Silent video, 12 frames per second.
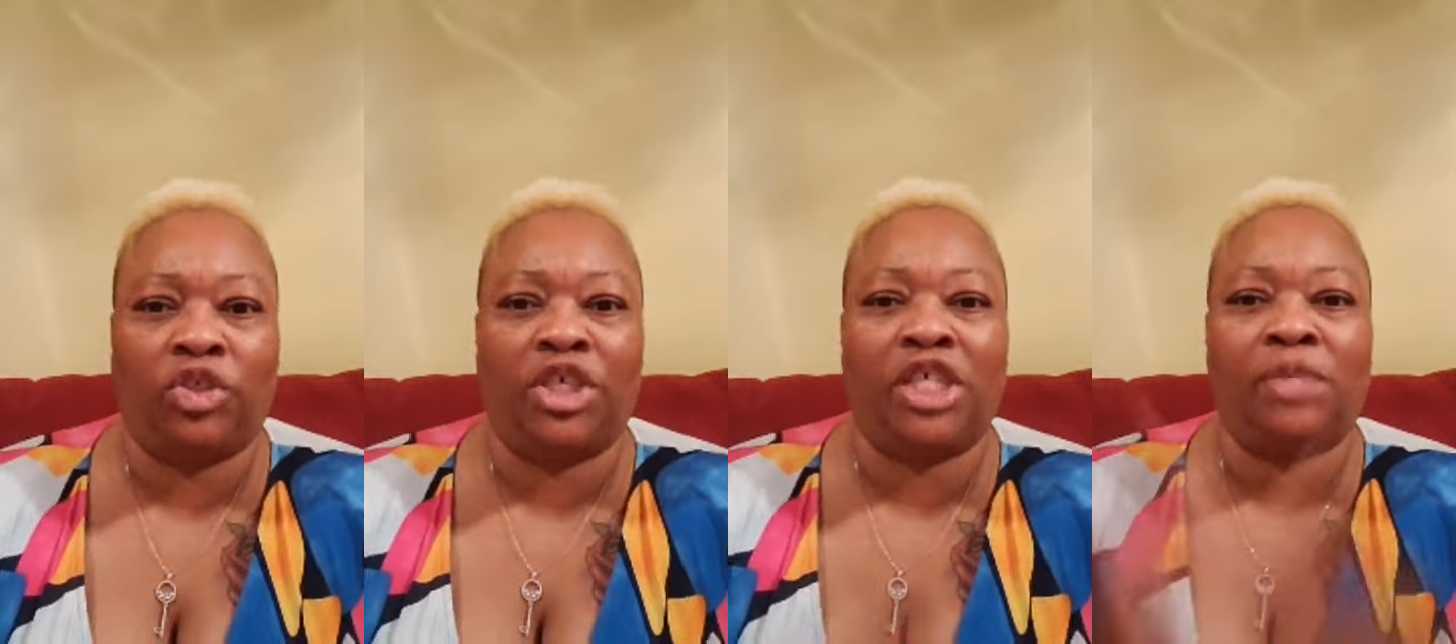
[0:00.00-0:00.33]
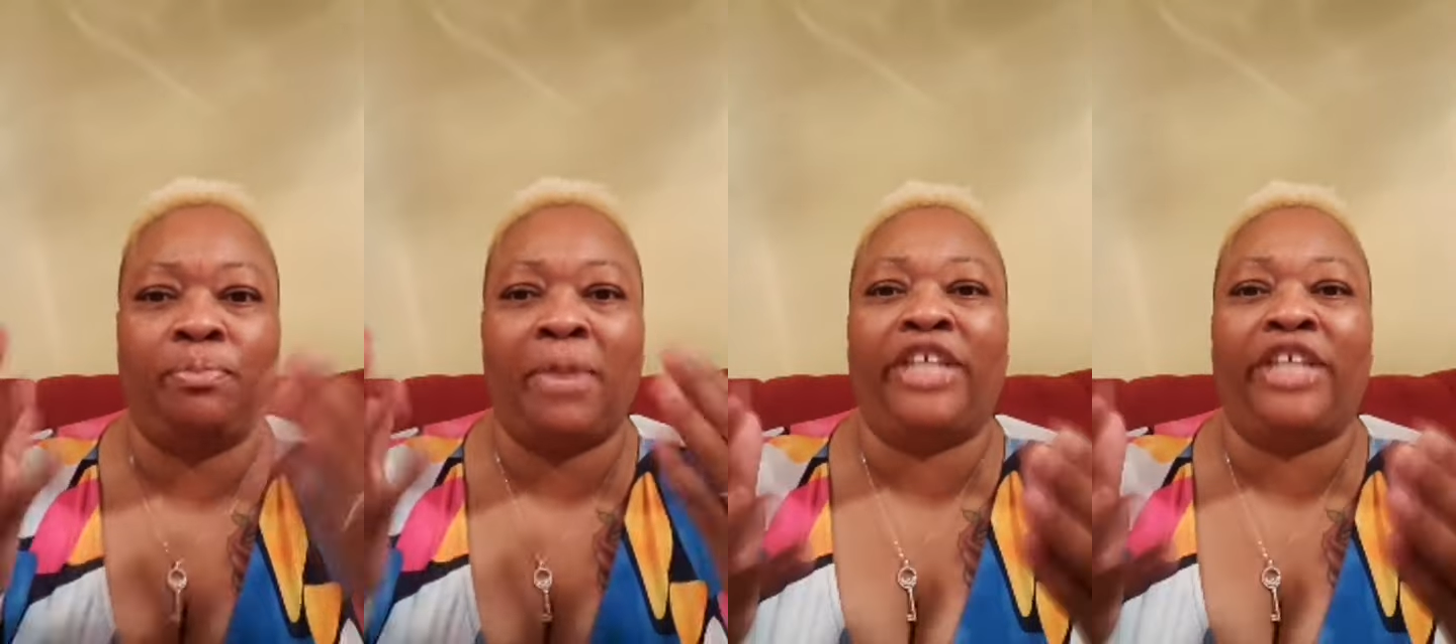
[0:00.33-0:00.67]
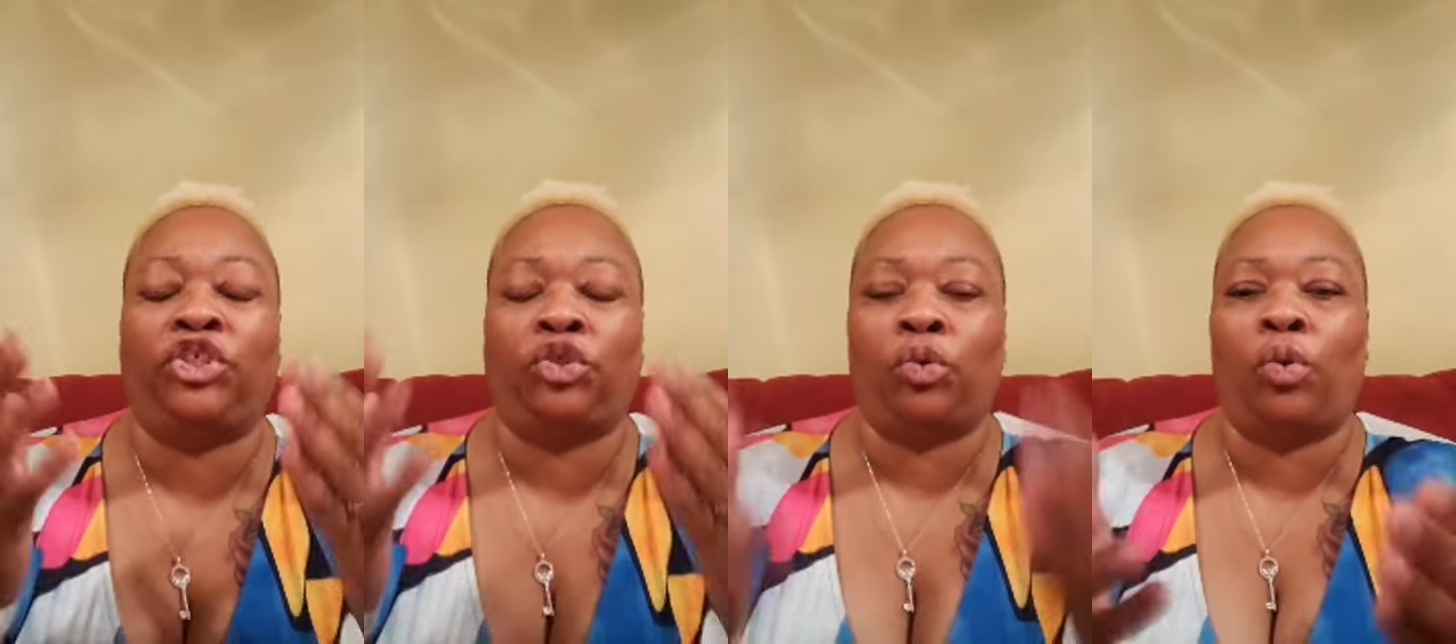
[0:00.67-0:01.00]
just make
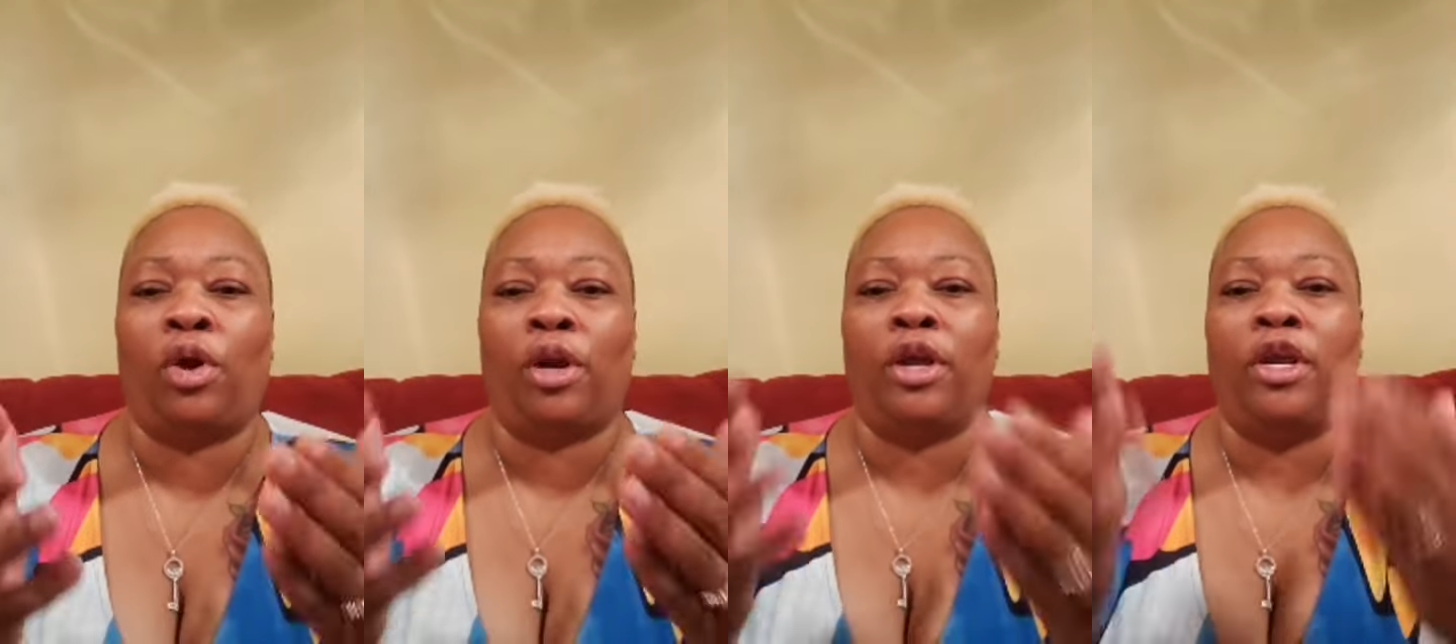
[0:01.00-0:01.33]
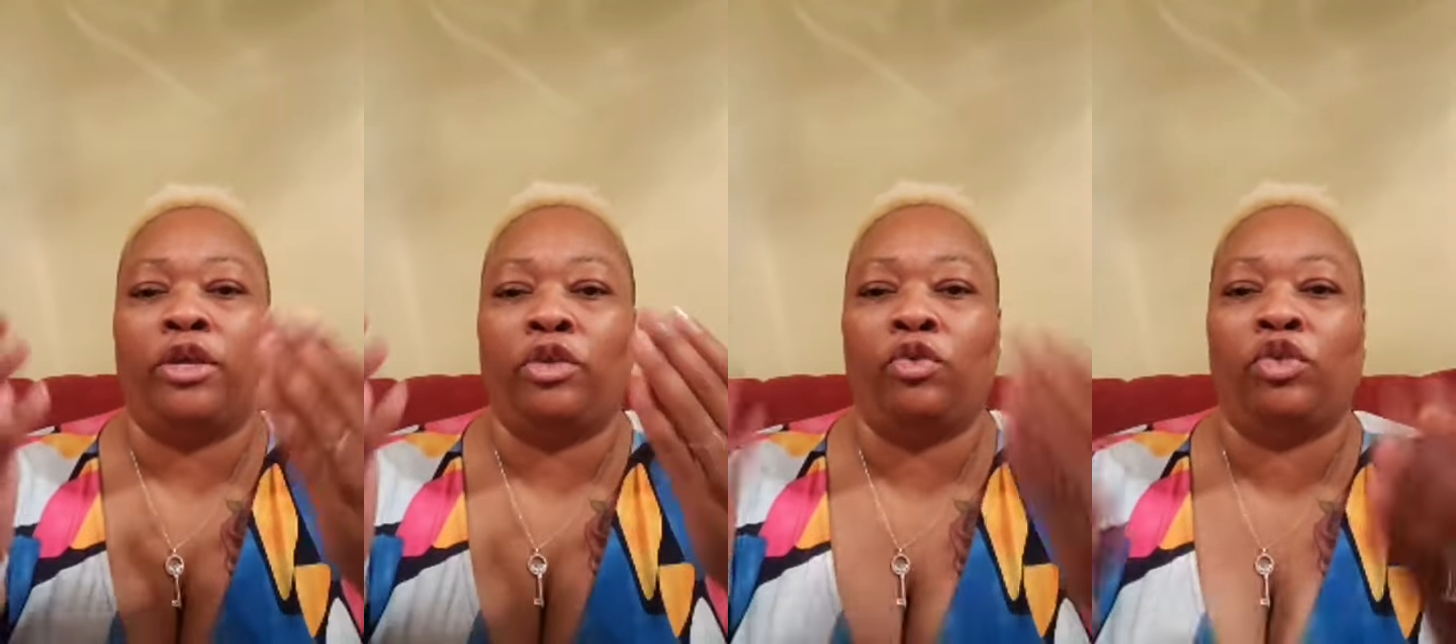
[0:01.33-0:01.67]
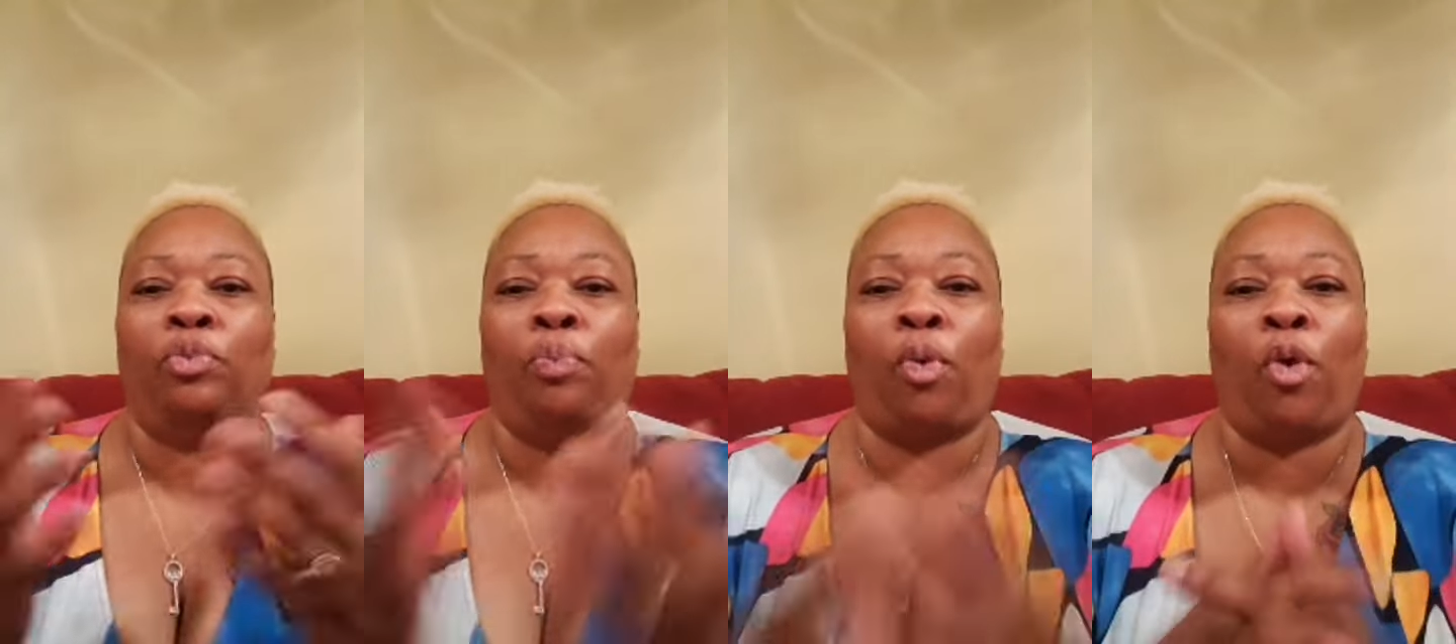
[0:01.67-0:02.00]
sure you
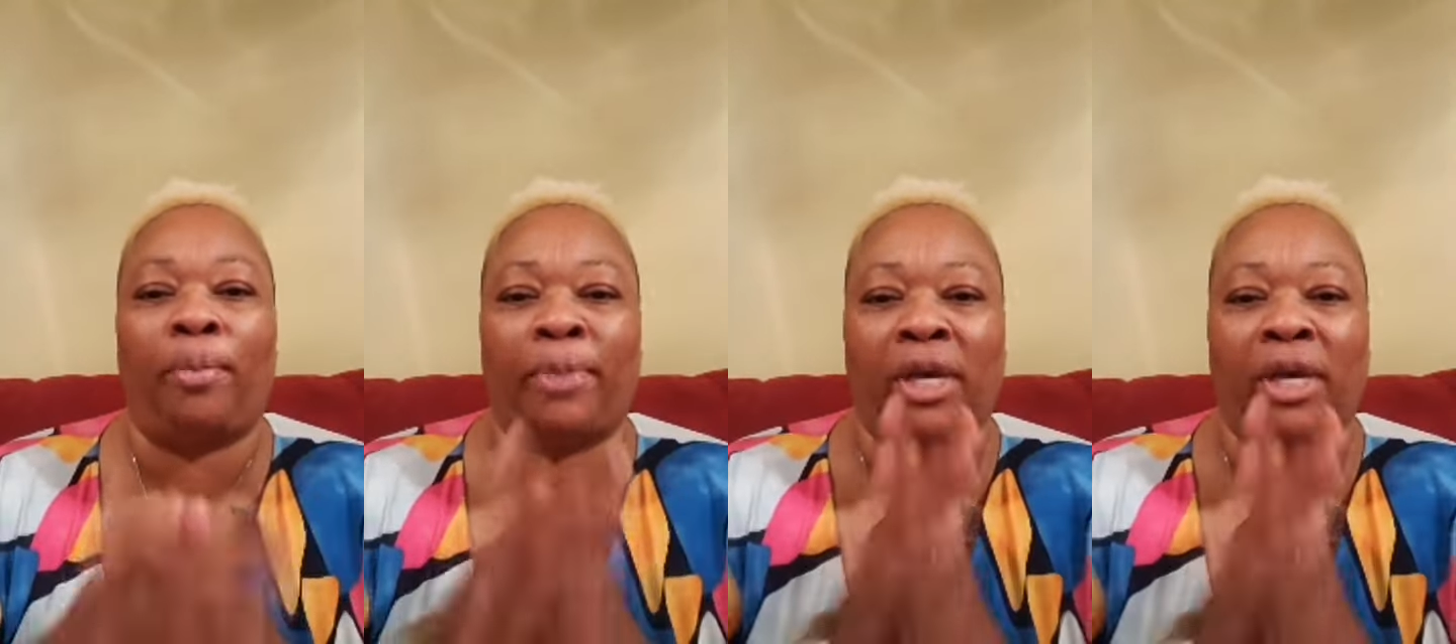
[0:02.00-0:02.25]
support